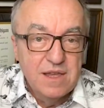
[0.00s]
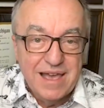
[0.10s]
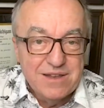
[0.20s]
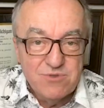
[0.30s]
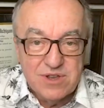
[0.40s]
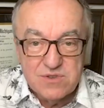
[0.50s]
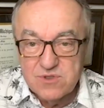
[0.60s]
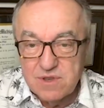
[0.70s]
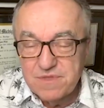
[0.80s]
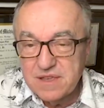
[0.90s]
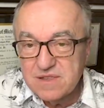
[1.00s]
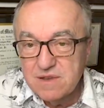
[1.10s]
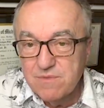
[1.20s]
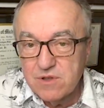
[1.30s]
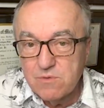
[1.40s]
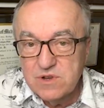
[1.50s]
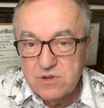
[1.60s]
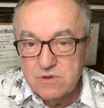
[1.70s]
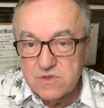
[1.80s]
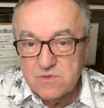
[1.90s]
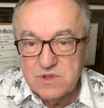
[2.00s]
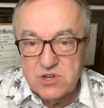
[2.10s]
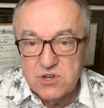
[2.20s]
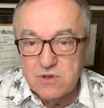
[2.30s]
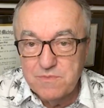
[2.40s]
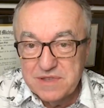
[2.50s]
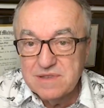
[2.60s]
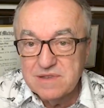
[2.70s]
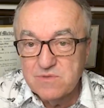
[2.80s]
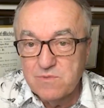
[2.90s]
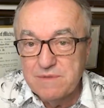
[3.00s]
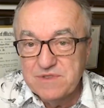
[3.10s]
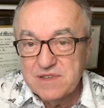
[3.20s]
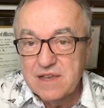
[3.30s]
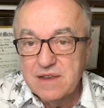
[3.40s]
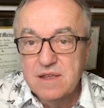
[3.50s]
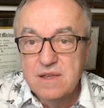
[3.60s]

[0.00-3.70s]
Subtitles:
address or something similar, which you'll switch to your business website